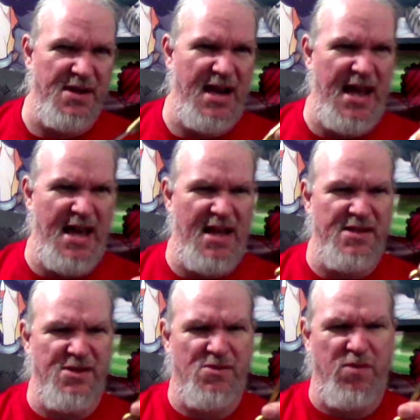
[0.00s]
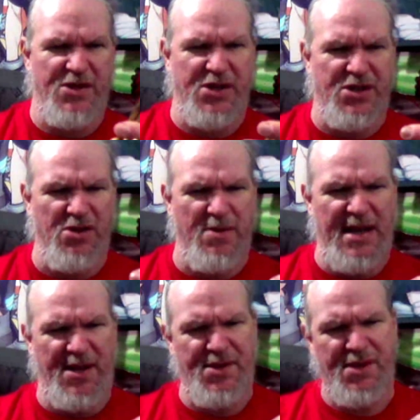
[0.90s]
And what you do
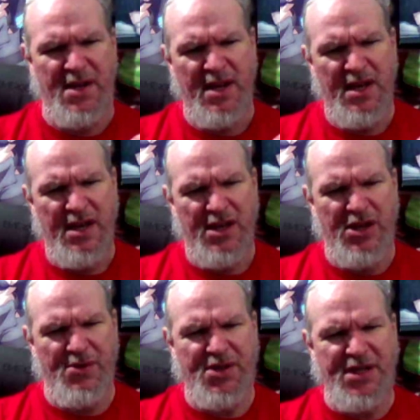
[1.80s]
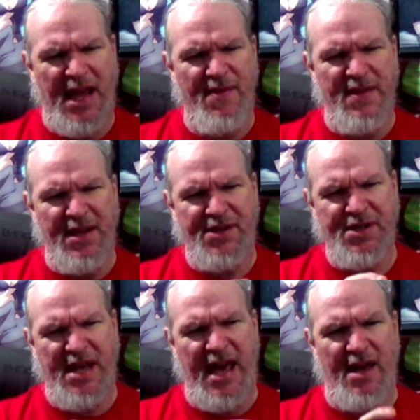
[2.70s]
is you set the
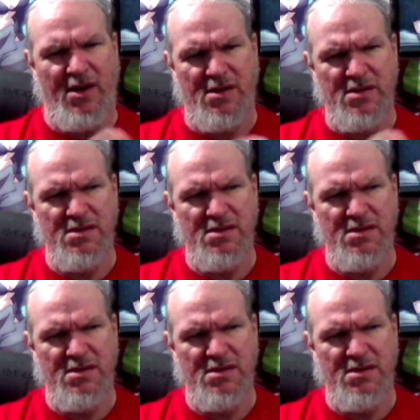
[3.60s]
scale,